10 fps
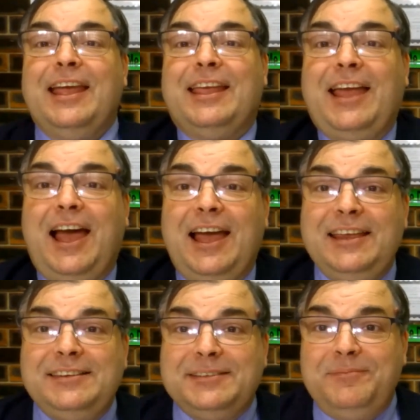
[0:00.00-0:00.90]

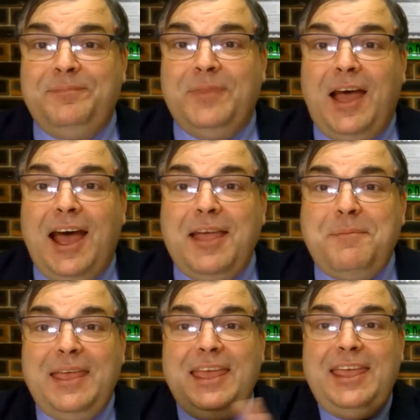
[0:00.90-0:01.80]
Guys, I'm
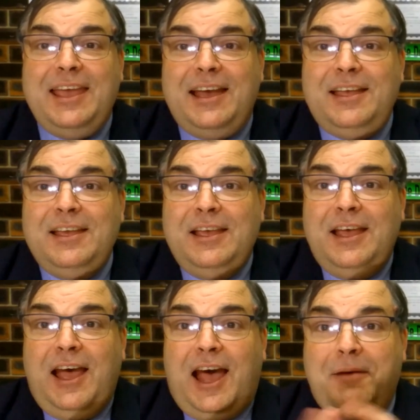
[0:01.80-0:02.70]
here.
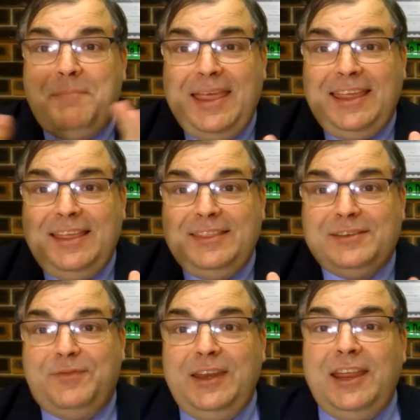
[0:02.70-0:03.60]
I'm making
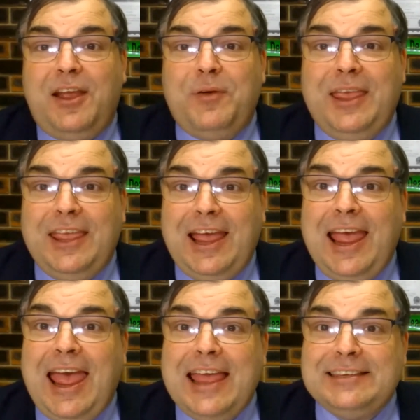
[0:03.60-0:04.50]
this video here
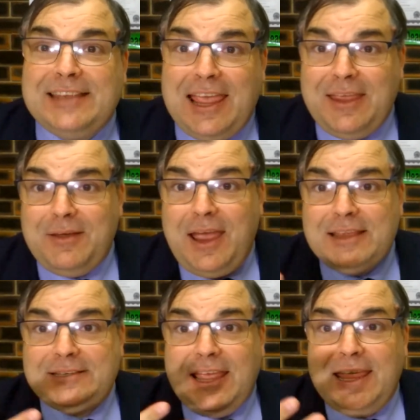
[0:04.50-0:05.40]
as a
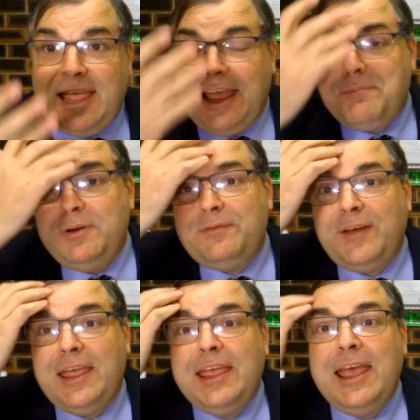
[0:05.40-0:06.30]
as a uh, bit of
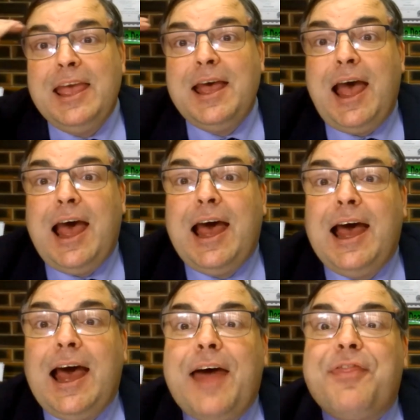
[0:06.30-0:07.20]
a, uh, a